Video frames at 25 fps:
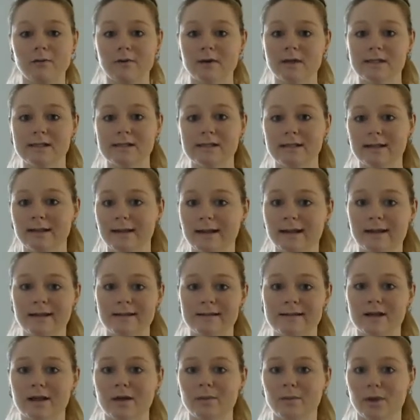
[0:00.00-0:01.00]
Obviously,
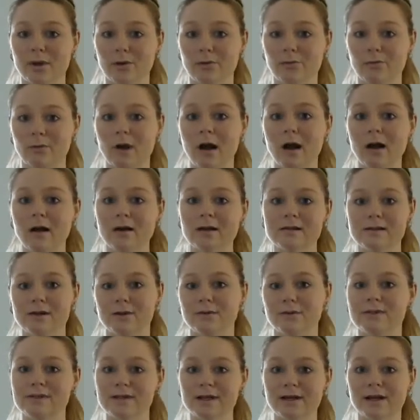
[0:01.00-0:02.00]
it's going to be a rock,
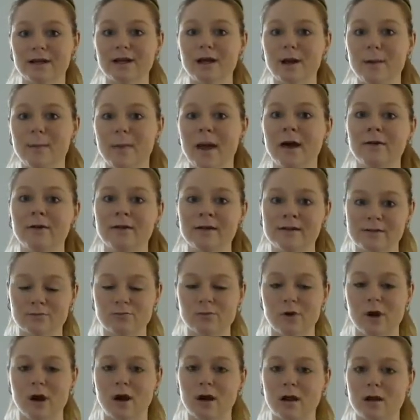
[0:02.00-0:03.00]
so it's going to come out as
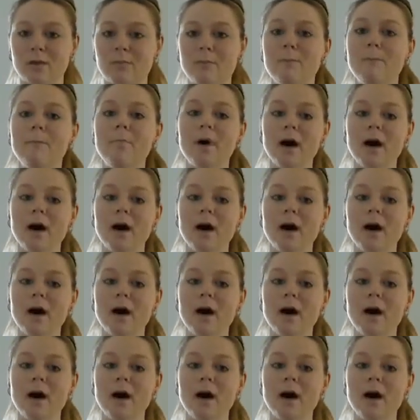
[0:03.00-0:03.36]
a rock,